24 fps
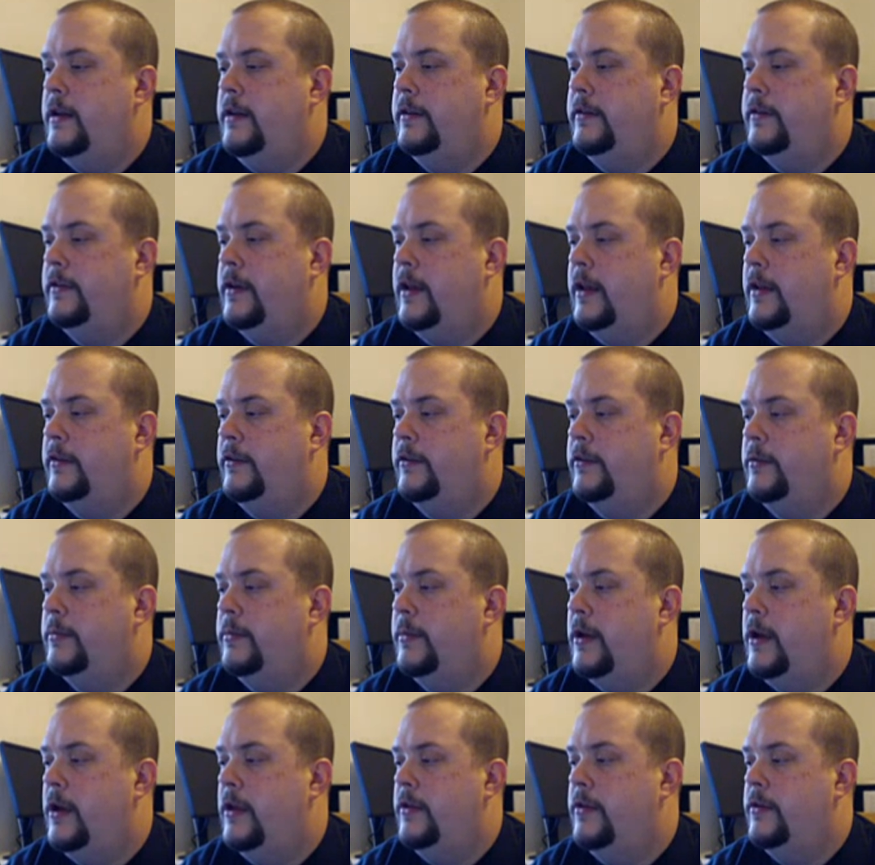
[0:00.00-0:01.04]
It's got
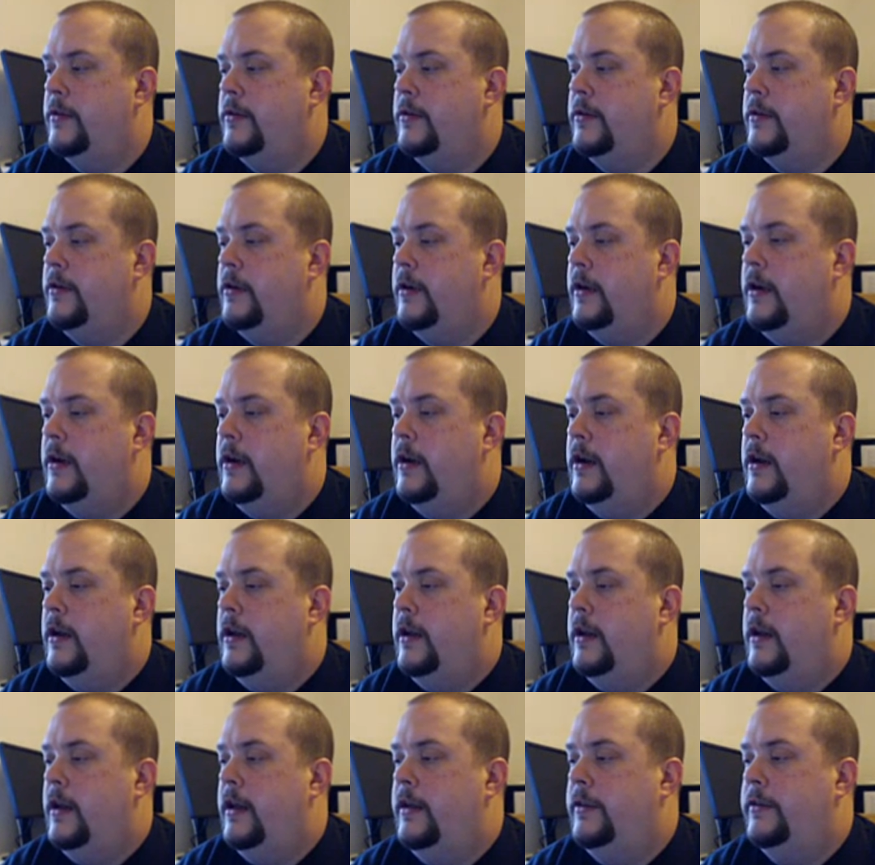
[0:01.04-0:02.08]
some other
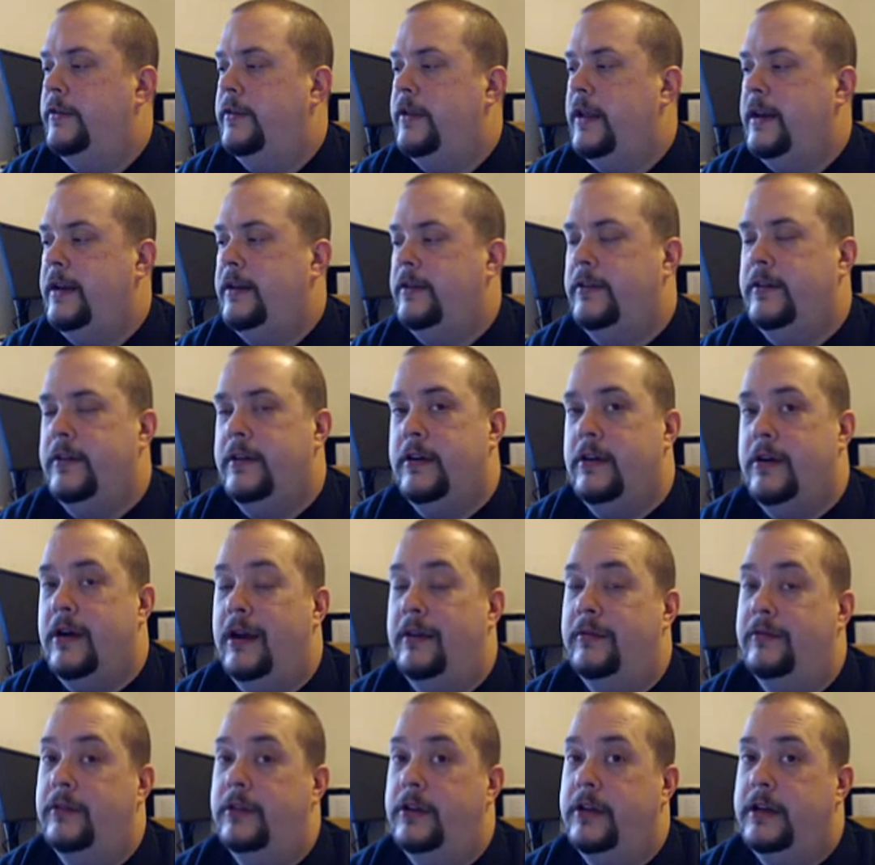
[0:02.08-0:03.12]
settings in
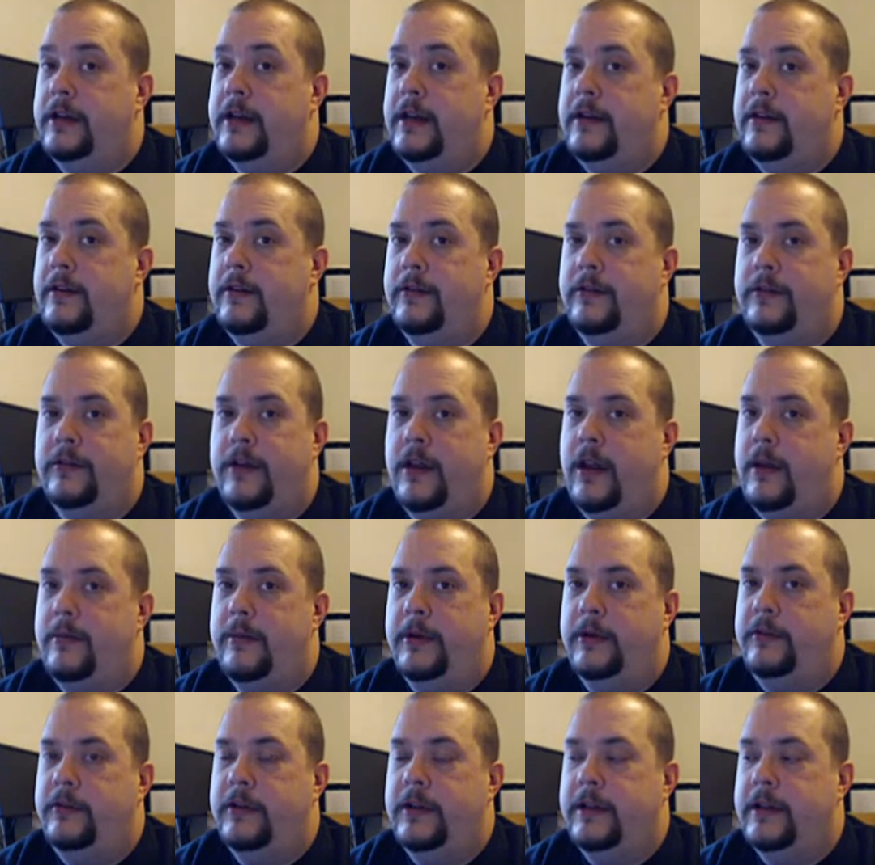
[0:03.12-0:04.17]
there. I've looked at it. There's
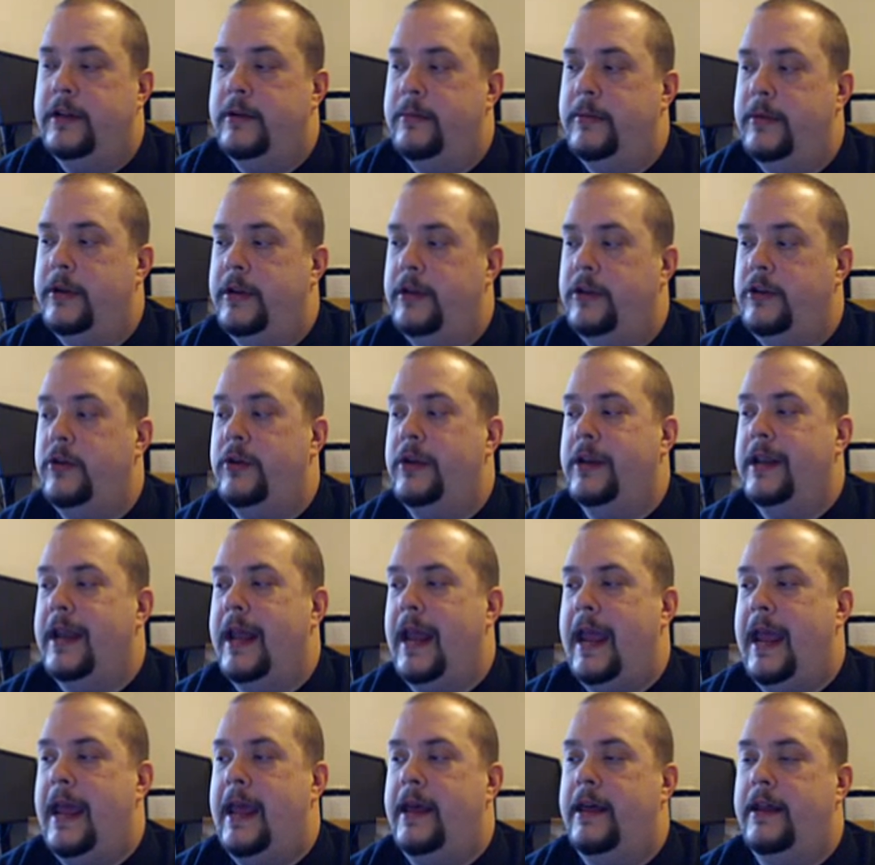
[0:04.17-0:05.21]
not much in there, but you can
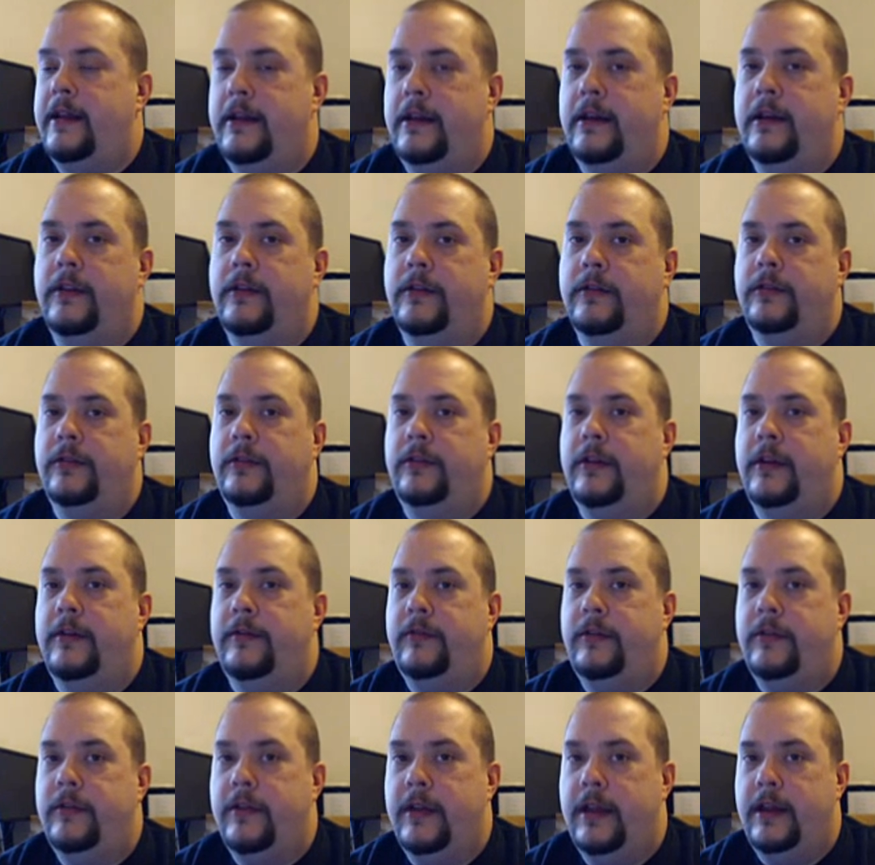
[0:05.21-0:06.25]
add other
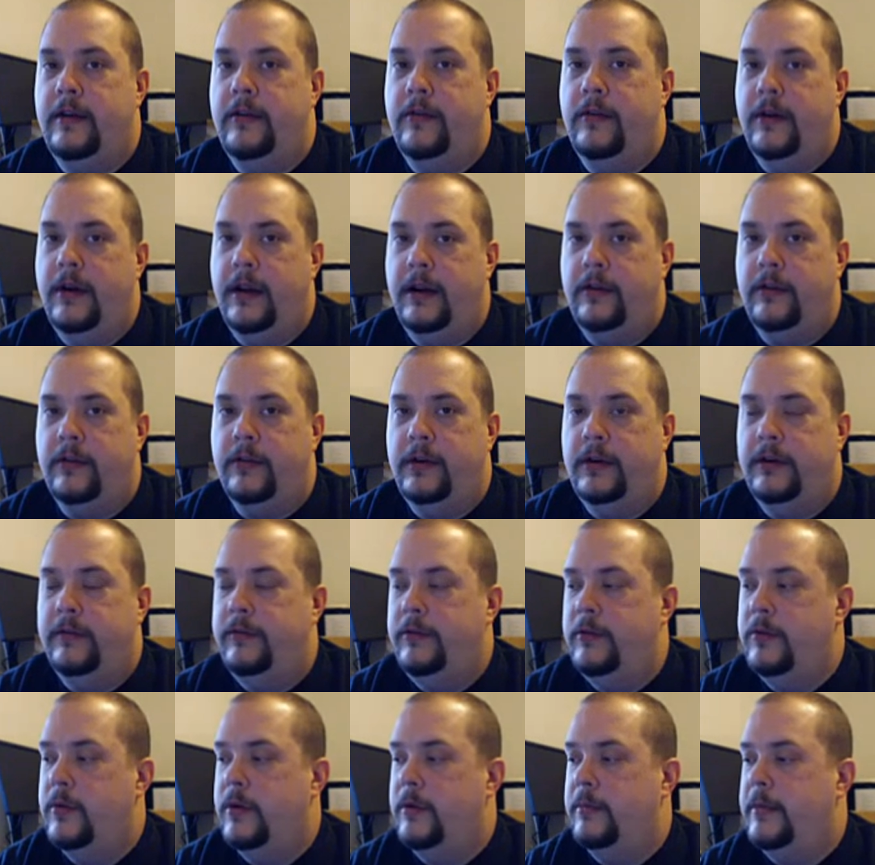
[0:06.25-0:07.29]
stuff to that directory
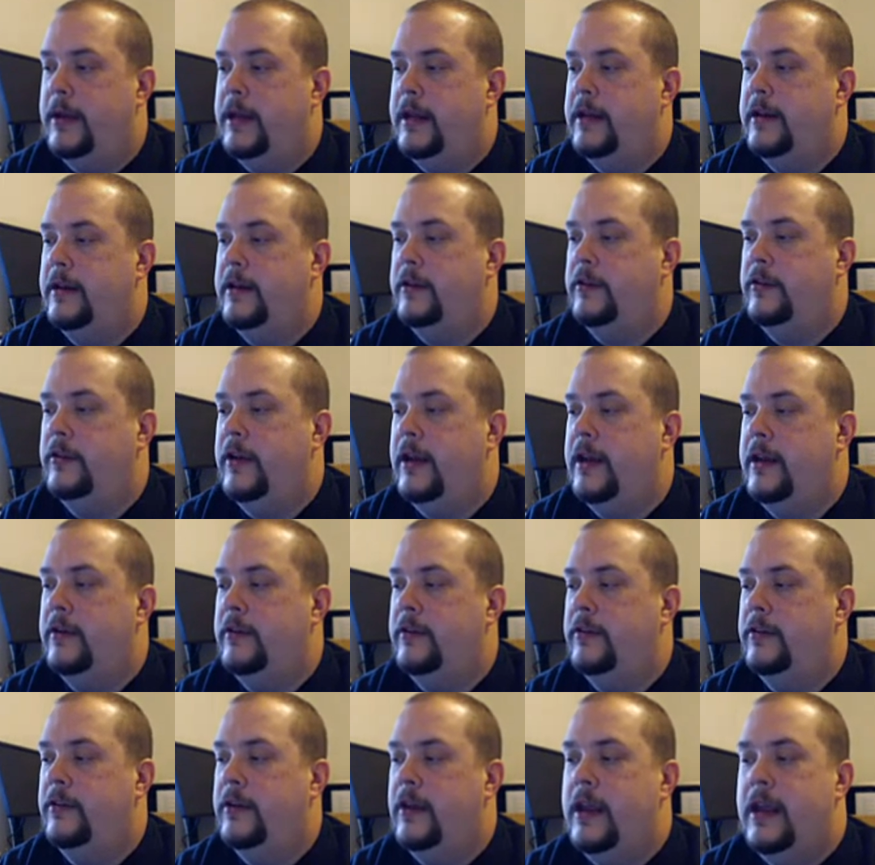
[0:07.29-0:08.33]
if you want to make any
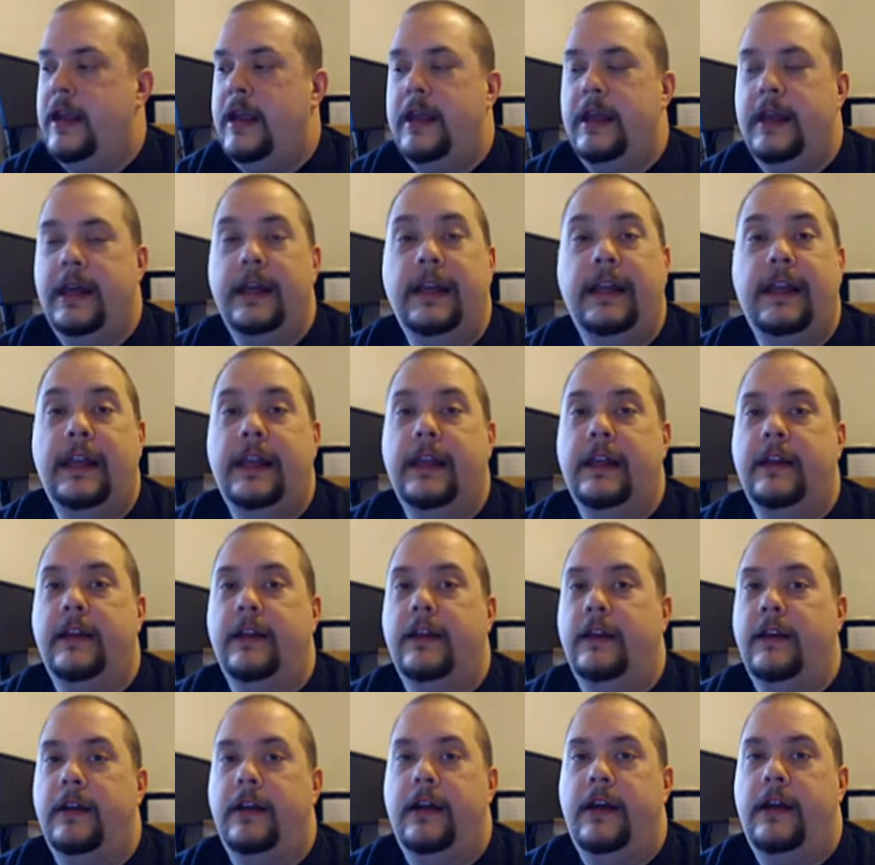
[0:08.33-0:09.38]
changes.
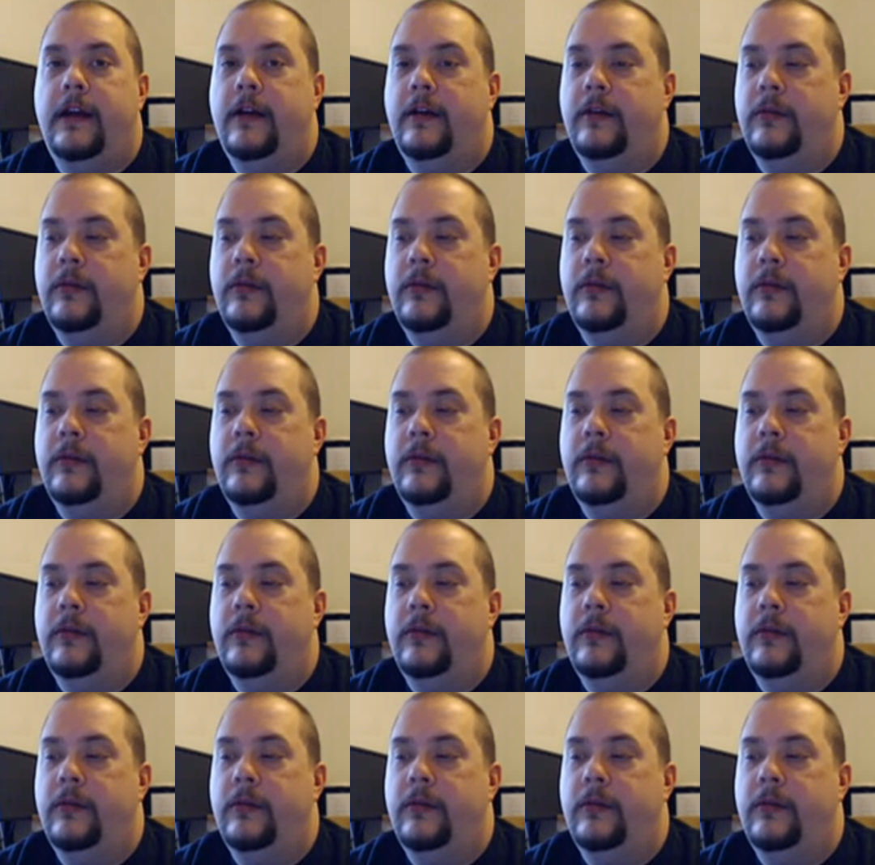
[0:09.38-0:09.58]
Again,